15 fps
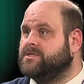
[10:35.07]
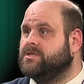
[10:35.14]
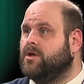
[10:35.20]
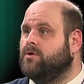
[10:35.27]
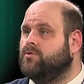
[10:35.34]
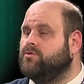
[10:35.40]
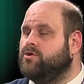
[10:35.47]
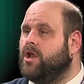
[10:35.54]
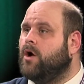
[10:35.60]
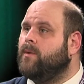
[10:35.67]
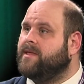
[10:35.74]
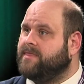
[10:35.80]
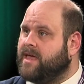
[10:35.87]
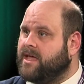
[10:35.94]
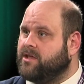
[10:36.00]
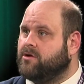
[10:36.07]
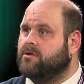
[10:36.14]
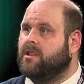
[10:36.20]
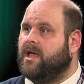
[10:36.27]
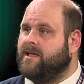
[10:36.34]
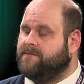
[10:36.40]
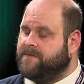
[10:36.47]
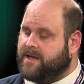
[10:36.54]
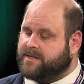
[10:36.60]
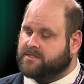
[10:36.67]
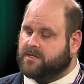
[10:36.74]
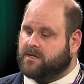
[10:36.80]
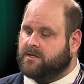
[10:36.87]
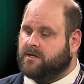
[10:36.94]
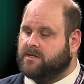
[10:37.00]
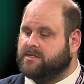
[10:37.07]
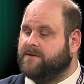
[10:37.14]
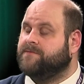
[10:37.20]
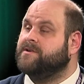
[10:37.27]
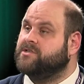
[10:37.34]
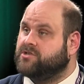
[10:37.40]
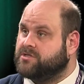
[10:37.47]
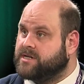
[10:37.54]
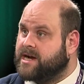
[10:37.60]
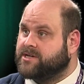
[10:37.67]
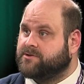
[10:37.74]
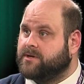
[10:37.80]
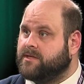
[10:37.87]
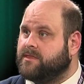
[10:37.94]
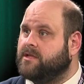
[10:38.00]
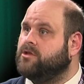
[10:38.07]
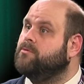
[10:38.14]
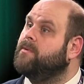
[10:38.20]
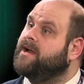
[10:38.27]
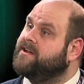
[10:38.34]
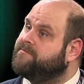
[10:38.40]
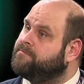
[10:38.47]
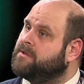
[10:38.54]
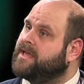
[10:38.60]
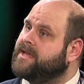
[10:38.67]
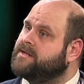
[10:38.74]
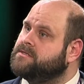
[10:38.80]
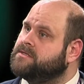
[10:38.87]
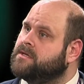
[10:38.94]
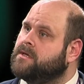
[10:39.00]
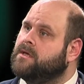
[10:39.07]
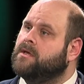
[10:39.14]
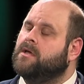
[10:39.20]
So knowing that your life has a different trajectory than you might have planned,